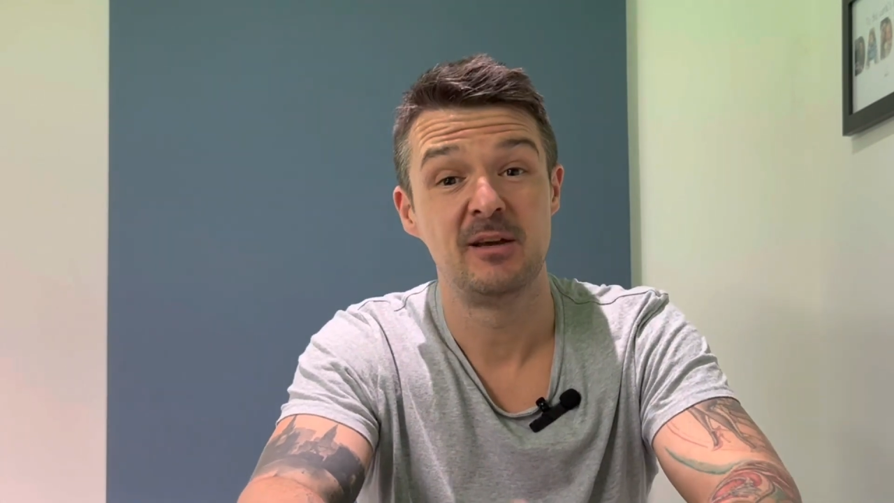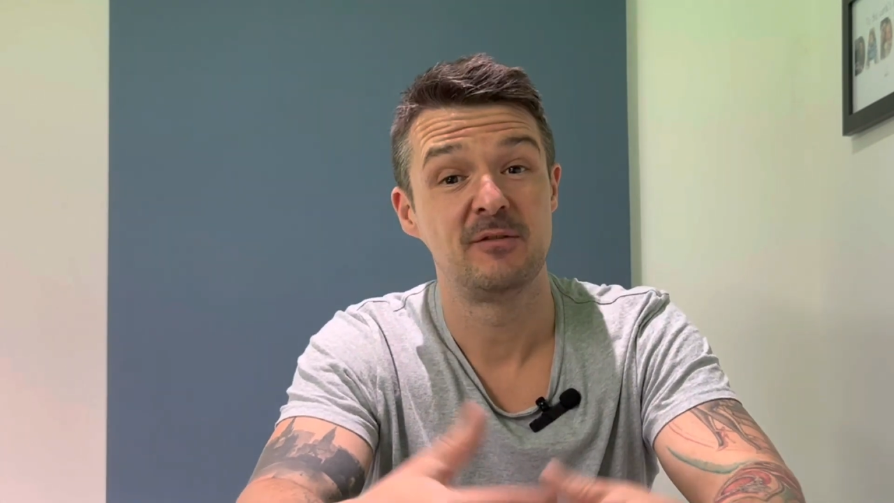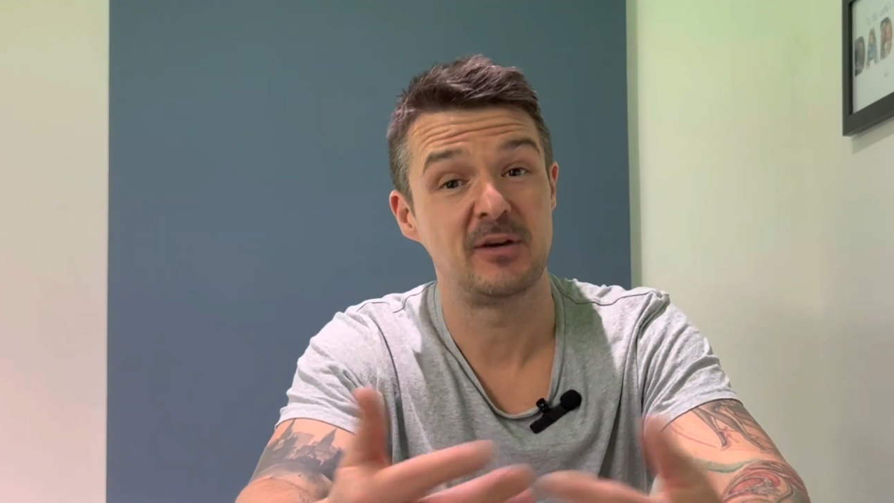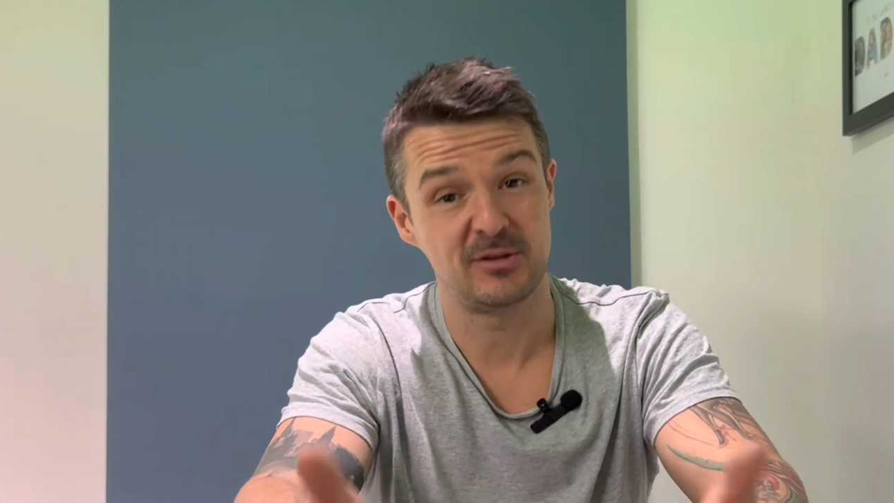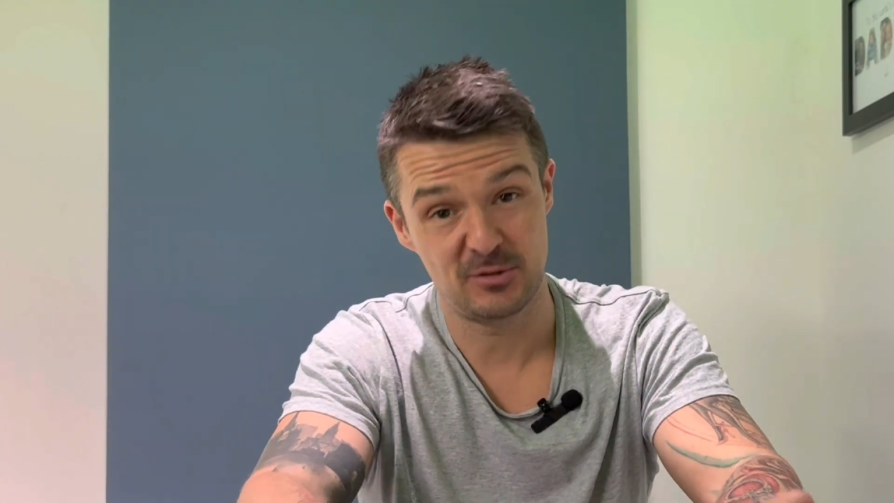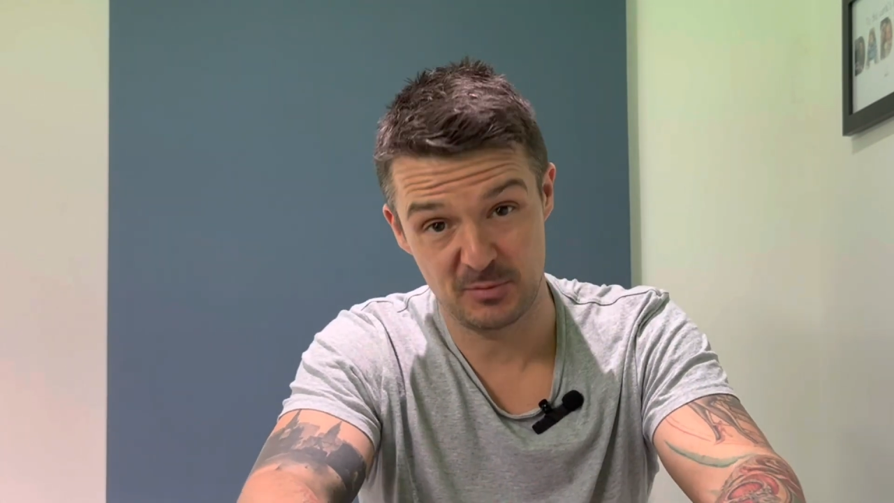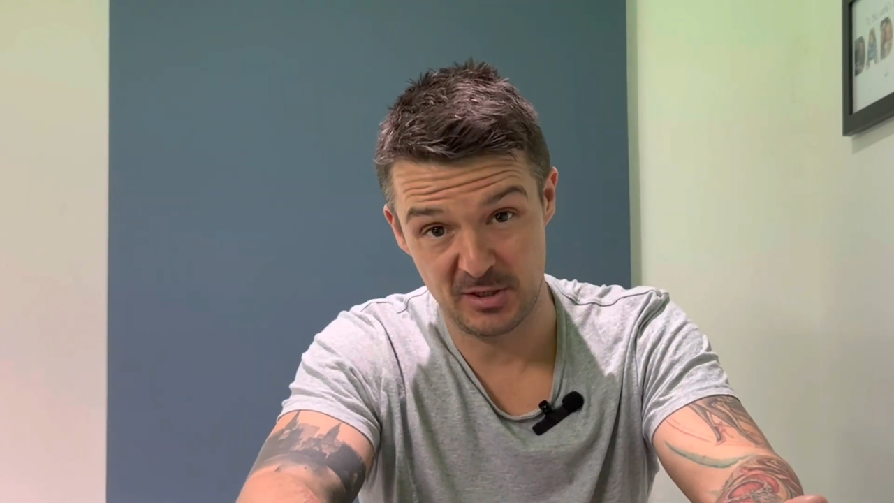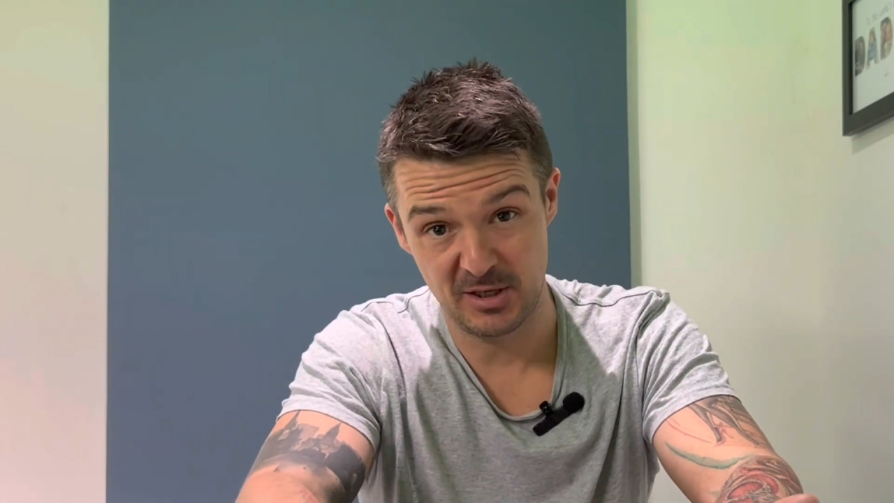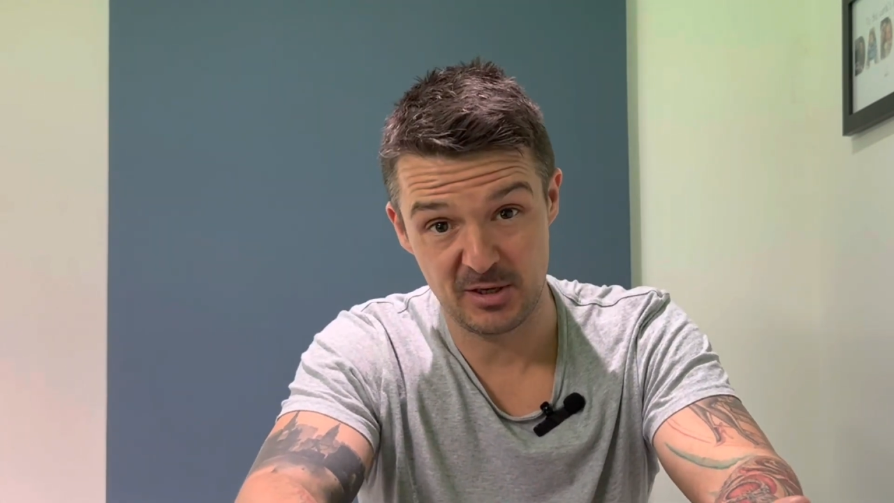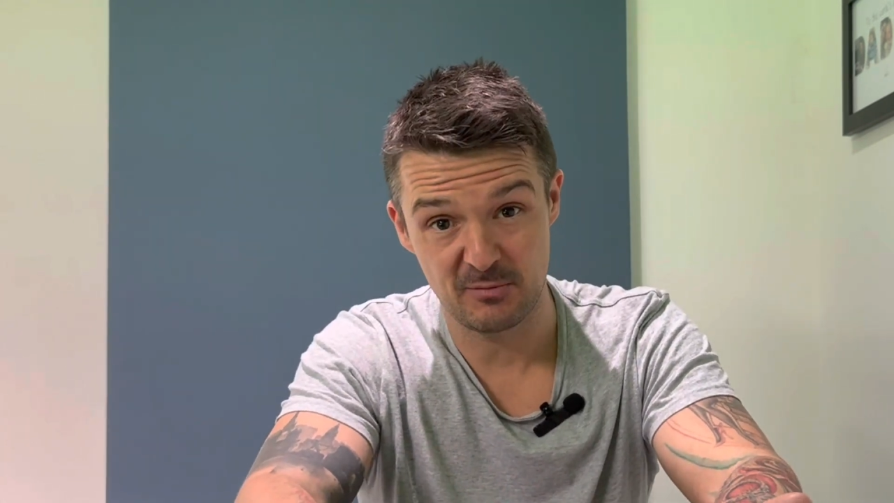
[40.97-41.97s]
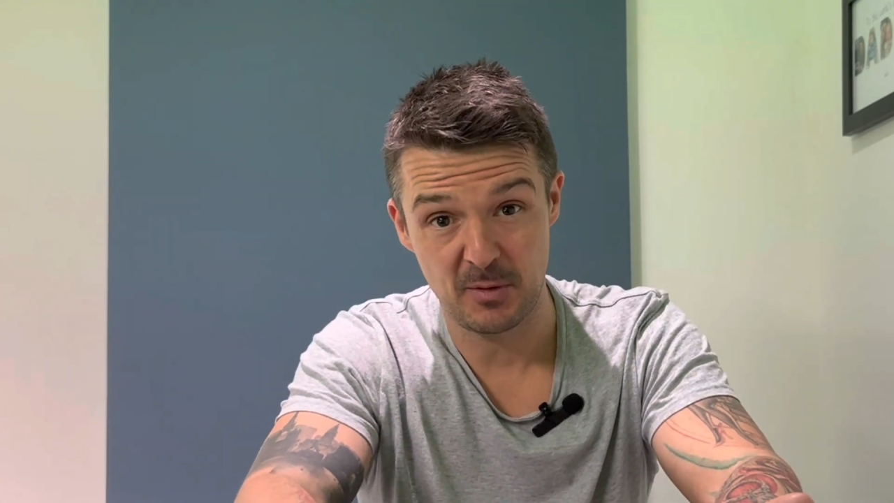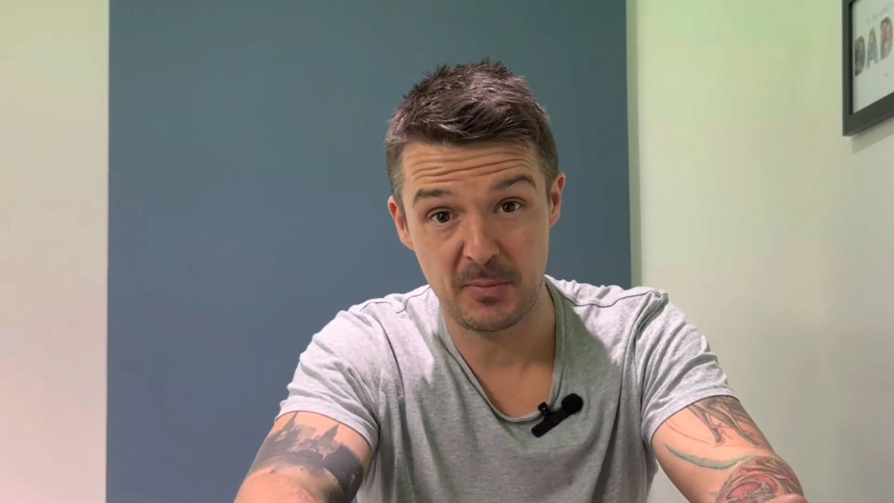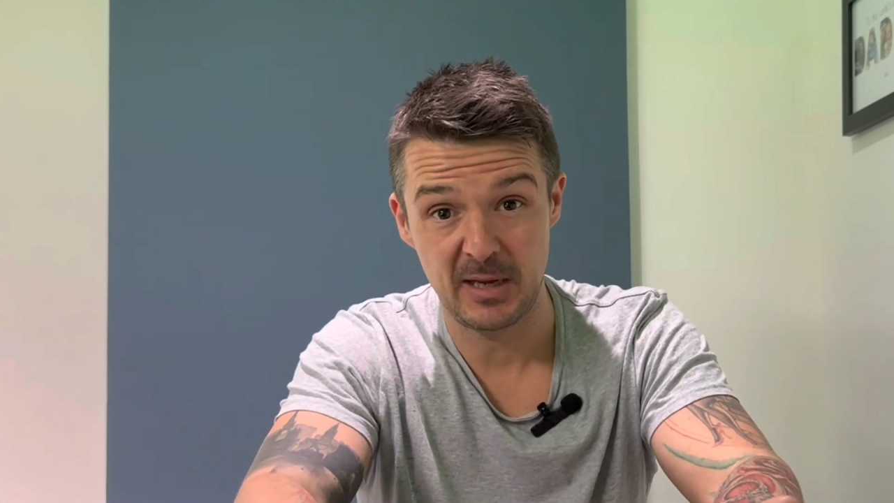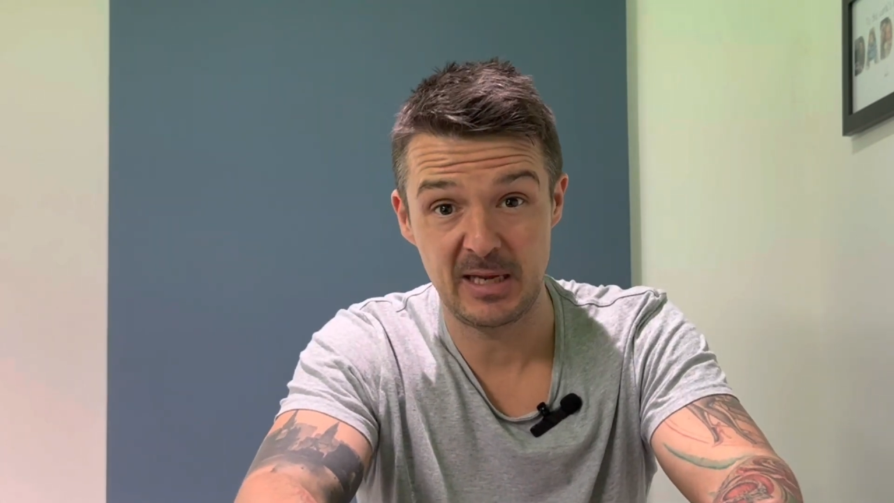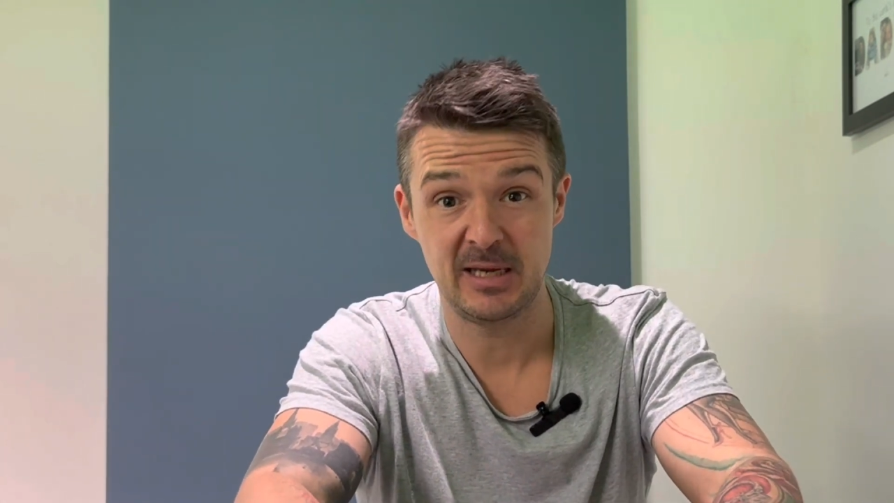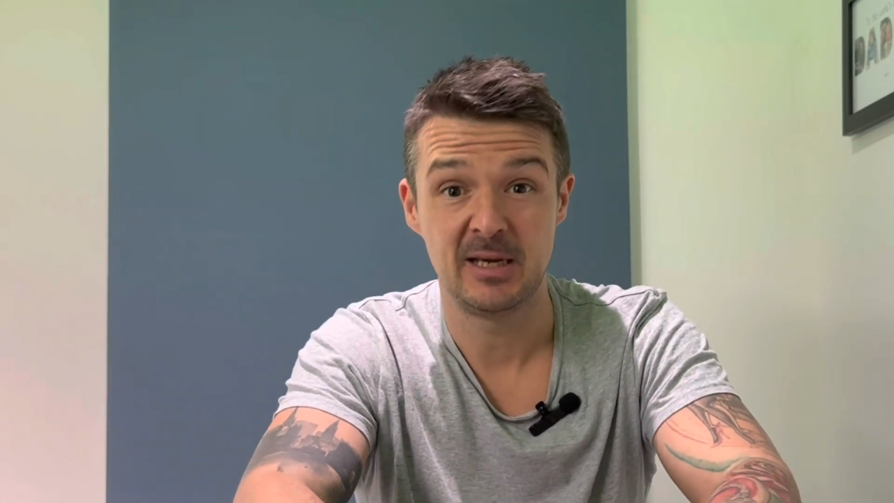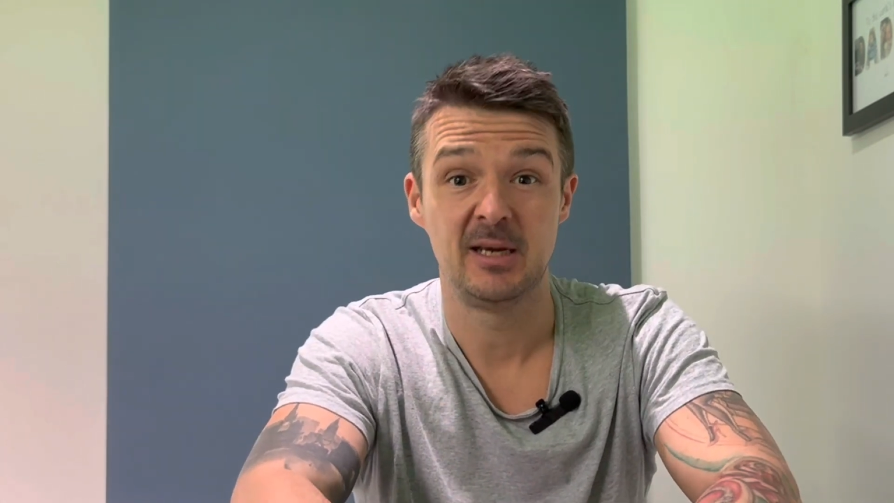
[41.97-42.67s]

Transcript: find something you can repeat